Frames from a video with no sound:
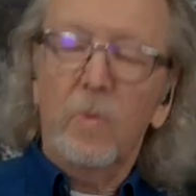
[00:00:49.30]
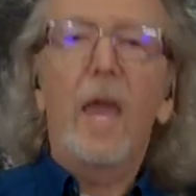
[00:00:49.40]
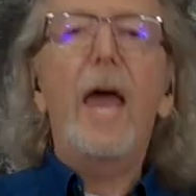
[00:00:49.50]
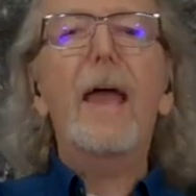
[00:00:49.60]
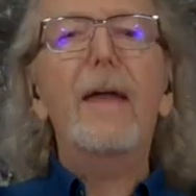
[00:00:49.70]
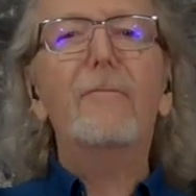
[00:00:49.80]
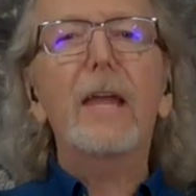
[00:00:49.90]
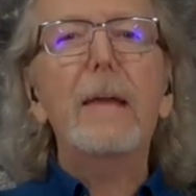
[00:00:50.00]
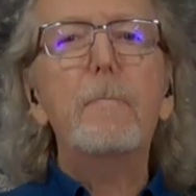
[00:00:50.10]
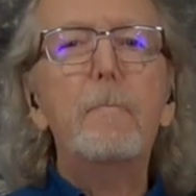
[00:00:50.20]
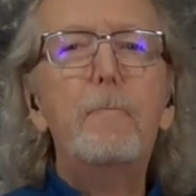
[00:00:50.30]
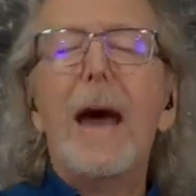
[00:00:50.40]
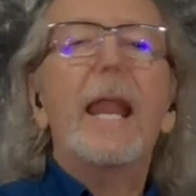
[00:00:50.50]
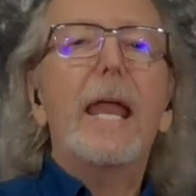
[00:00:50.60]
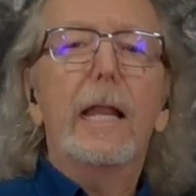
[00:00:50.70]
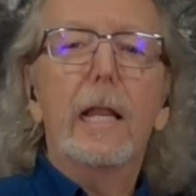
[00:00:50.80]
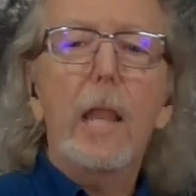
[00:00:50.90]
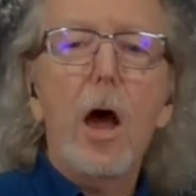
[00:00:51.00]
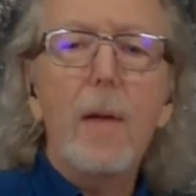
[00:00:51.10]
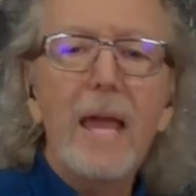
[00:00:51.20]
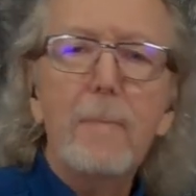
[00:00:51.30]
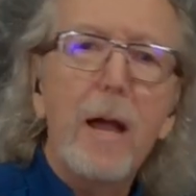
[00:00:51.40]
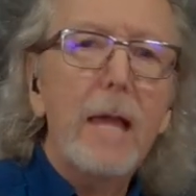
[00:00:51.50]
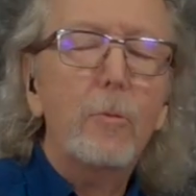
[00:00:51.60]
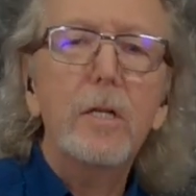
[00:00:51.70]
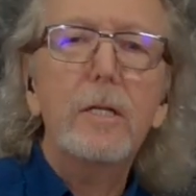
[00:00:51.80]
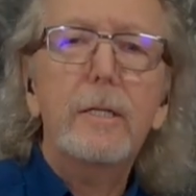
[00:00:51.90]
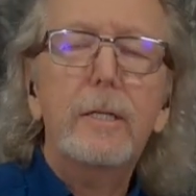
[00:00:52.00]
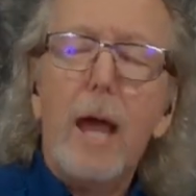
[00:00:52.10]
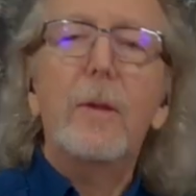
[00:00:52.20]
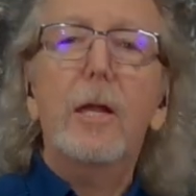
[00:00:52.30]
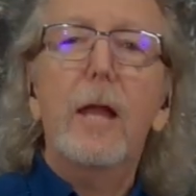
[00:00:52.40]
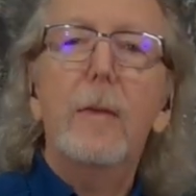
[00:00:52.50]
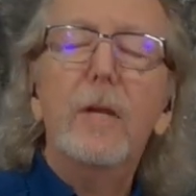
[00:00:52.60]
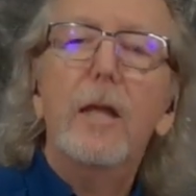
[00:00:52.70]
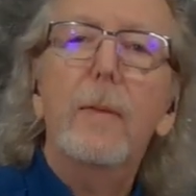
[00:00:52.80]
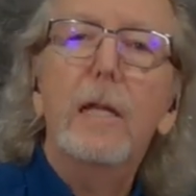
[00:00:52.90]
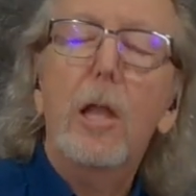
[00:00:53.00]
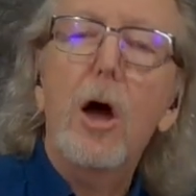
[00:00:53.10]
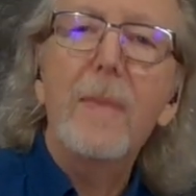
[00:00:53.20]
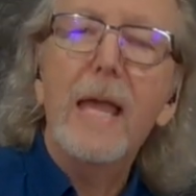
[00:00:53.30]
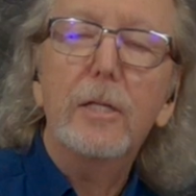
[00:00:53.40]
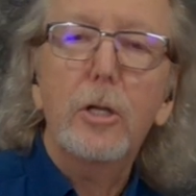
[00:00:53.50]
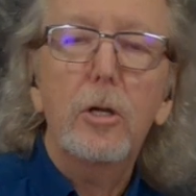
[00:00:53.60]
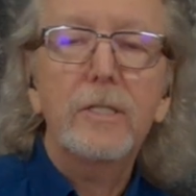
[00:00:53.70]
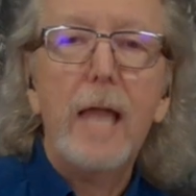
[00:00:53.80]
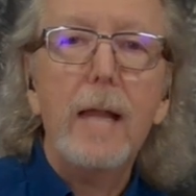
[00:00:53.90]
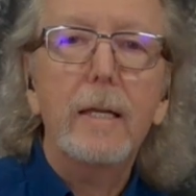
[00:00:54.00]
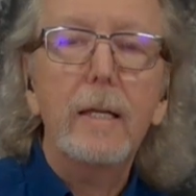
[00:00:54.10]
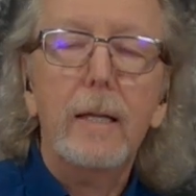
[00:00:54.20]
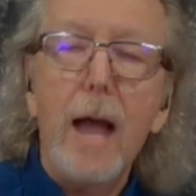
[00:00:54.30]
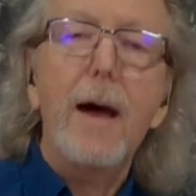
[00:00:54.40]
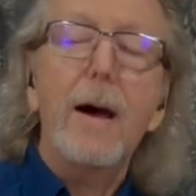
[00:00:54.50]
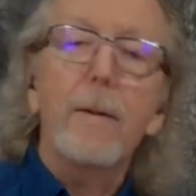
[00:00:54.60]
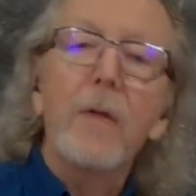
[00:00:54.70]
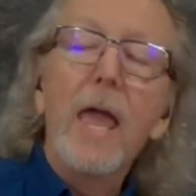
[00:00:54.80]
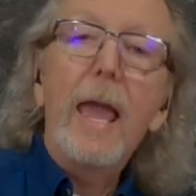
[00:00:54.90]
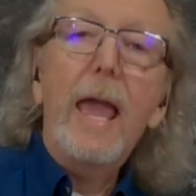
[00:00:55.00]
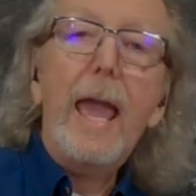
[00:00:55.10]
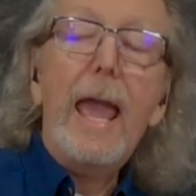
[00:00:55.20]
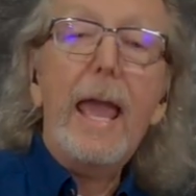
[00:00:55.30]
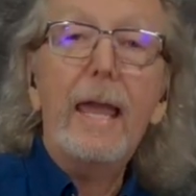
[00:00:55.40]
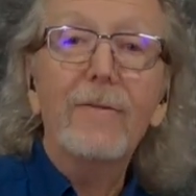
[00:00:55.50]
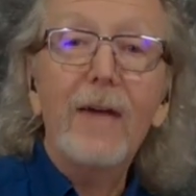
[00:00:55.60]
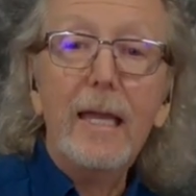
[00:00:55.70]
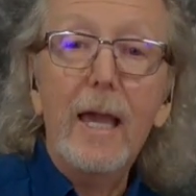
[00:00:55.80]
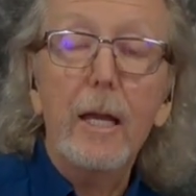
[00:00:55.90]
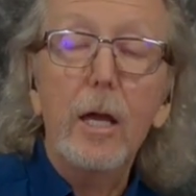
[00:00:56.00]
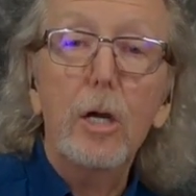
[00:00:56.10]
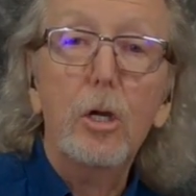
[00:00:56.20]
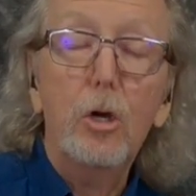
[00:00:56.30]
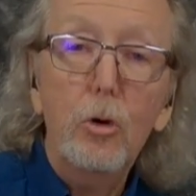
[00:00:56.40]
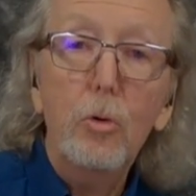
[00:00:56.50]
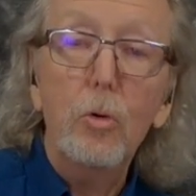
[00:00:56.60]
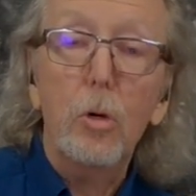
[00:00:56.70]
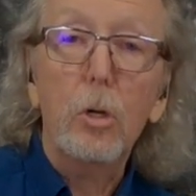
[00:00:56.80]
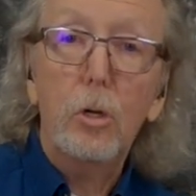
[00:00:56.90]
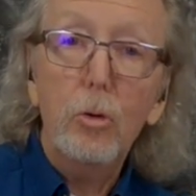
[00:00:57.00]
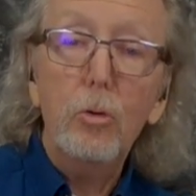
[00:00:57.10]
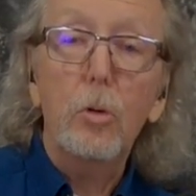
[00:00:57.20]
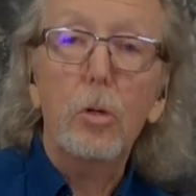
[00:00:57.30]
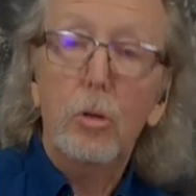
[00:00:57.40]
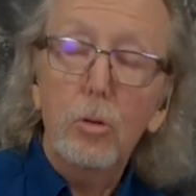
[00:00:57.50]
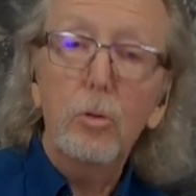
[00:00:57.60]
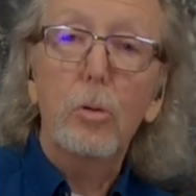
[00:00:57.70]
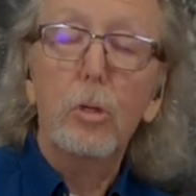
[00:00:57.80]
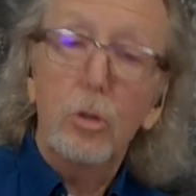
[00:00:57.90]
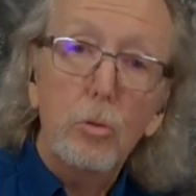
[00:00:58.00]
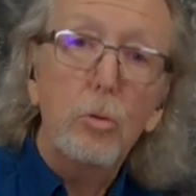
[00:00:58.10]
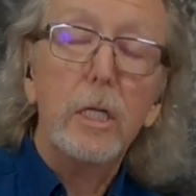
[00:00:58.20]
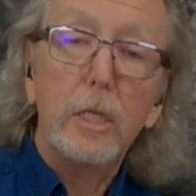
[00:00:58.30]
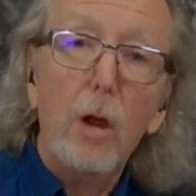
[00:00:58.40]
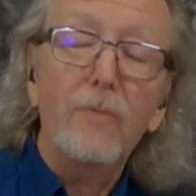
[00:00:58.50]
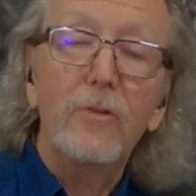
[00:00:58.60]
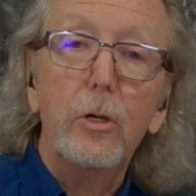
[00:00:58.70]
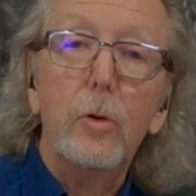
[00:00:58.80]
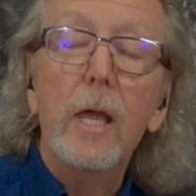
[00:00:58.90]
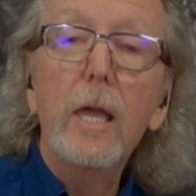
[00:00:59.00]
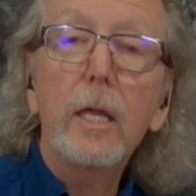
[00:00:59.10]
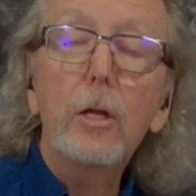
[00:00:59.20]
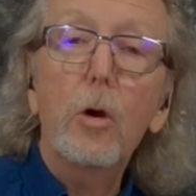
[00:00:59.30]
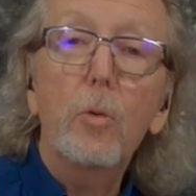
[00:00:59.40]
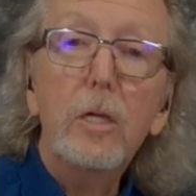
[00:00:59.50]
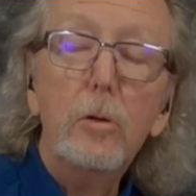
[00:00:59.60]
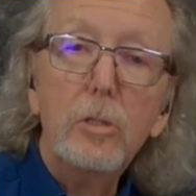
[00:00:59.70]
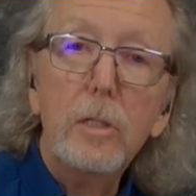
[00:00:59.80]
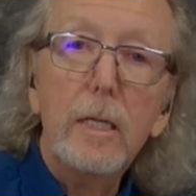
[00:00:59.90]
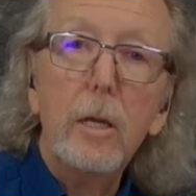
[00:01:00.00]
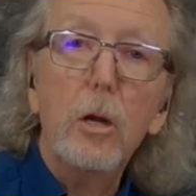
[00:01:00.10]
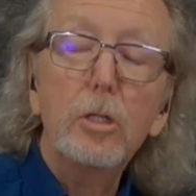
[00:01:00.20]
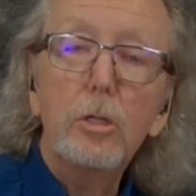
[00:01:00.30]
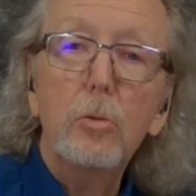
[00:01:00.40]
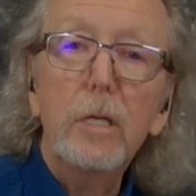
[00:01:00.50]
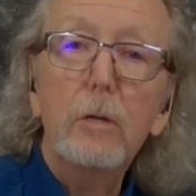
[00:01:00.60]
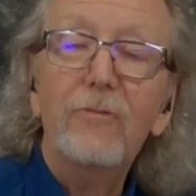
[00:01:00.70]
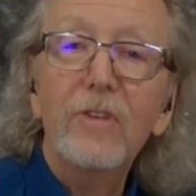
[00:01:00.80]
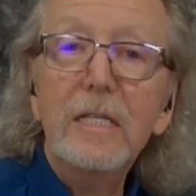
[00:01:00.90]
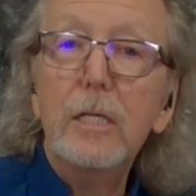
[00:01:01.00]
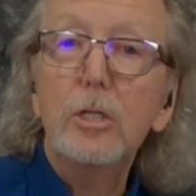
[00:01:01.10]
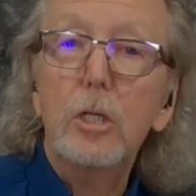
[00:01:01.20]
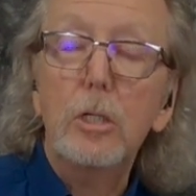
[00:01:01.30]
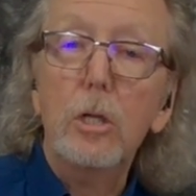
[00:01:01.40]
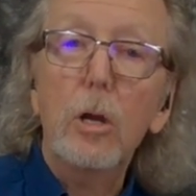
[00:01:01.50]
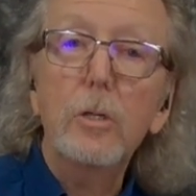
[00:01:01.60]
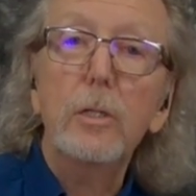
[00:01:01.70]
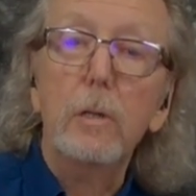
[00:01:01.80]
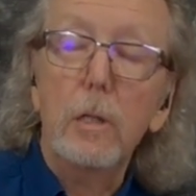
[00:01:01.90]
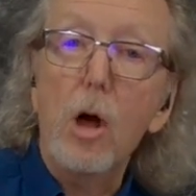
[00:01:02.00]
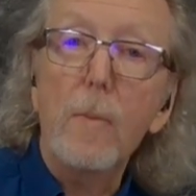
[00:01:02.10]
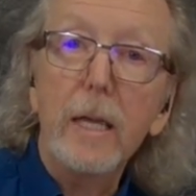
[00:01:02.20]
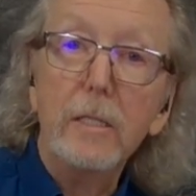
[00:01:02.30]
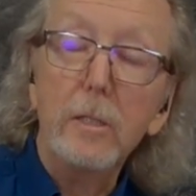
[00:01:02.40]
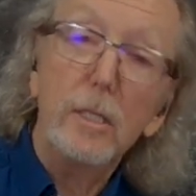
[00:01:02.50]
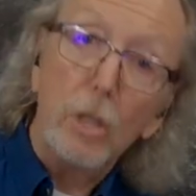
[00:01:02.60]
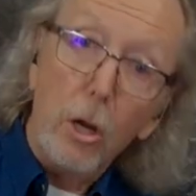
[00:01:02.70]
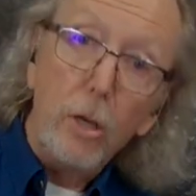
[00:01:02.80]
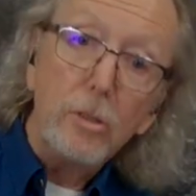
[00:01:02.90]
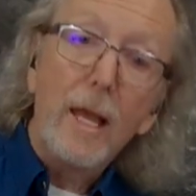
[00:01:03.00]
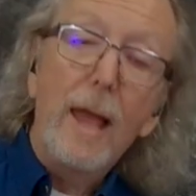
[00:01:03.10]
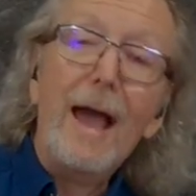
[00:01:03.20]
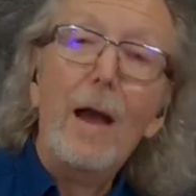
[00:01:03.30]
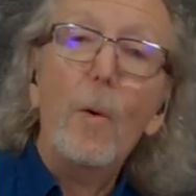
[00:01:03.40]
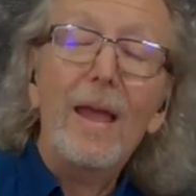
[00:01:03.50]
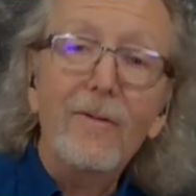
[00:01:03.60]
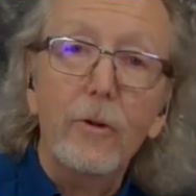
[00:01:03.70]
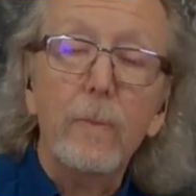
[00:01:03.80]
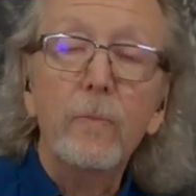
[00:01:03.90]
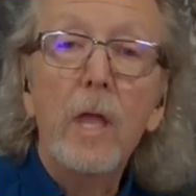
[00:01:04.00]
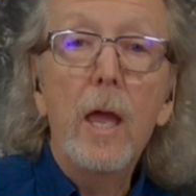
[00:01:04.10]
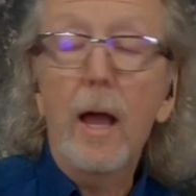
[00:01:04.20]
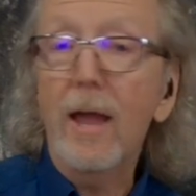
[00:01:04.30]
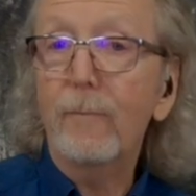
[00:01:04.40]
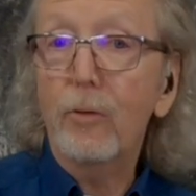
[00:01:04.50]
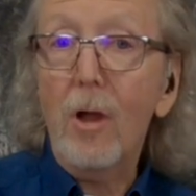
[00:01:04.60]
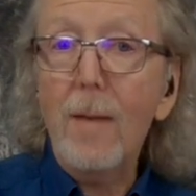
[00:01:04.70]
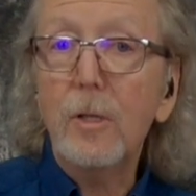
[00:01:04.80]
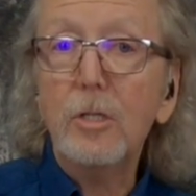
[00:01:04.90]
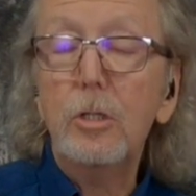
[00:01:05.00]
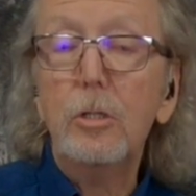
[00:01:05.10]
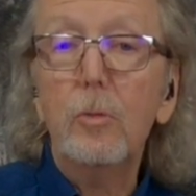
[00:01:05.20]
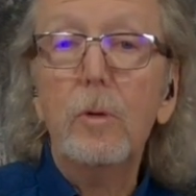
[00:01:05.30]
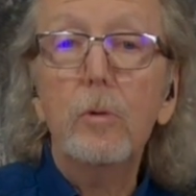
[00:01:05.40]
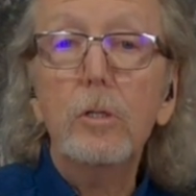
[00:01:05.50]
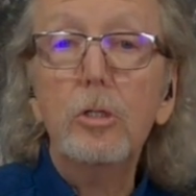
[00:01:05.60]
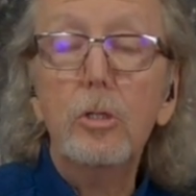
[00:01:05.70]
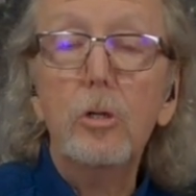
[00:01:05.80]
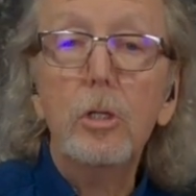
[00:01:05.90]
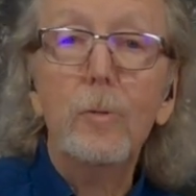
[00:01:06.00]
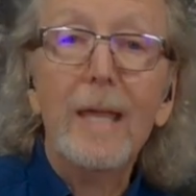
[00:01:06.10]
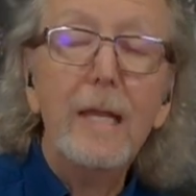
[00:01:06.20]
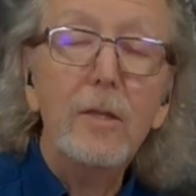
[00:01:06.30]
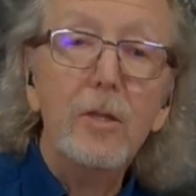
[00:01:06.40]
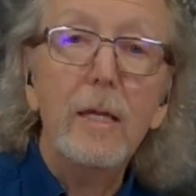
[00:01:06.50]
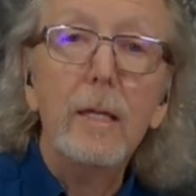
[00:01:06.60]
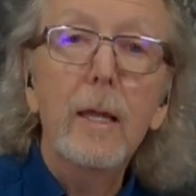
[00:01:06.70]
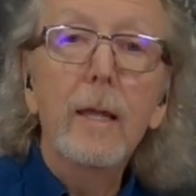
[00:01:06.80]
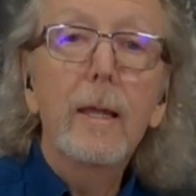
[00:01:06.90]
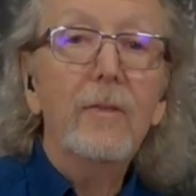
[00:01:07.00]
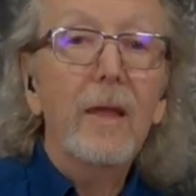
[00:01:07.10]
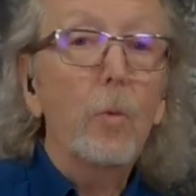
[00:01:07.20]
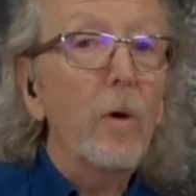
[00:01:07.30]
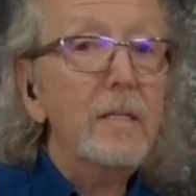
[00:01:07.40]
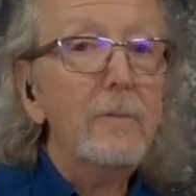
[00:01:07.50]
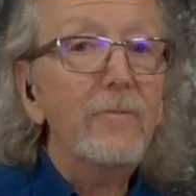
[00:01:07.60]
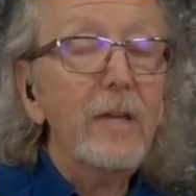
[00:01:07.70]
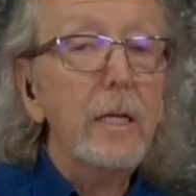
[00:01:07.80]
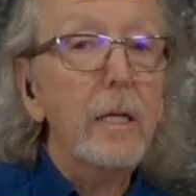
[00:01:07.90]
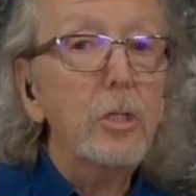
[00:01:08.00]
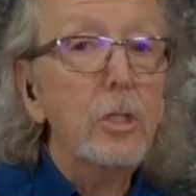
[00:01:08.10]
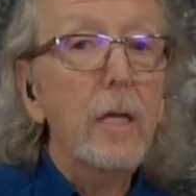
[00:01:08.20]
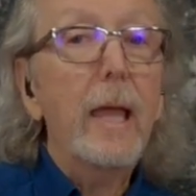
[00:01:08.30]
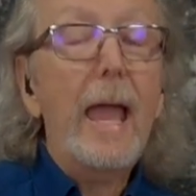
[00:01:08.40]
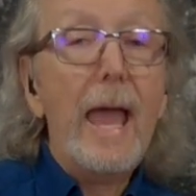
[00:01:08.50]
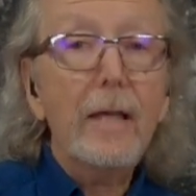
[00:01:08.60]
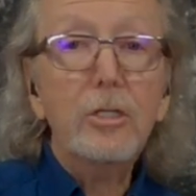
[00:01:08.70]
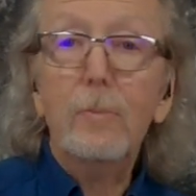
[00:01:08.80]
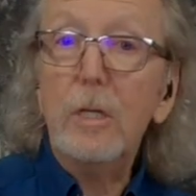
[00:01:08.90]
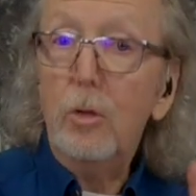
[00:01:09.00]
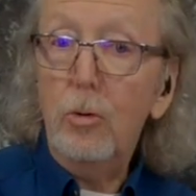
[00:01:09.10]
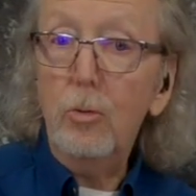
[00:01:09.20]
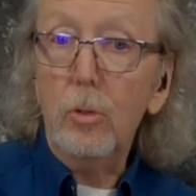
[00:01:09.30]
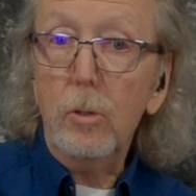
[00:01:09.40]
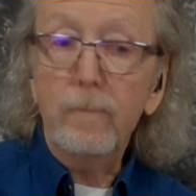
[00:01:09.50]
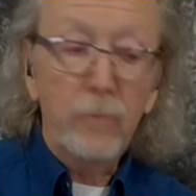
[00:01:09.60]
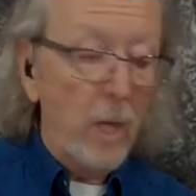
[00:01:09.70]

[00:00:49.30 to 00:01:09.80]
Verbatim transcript: Everybody, Lawman Mike with www.lawmanguitars.com Come, Hey, have I got a cool, cool, cool, cool guitar for you? You know, we usually are showing you vintage guitars here at Lawman Guitars. However, I promised you we wouldn't show you anything that wasn't vintage has to be cool.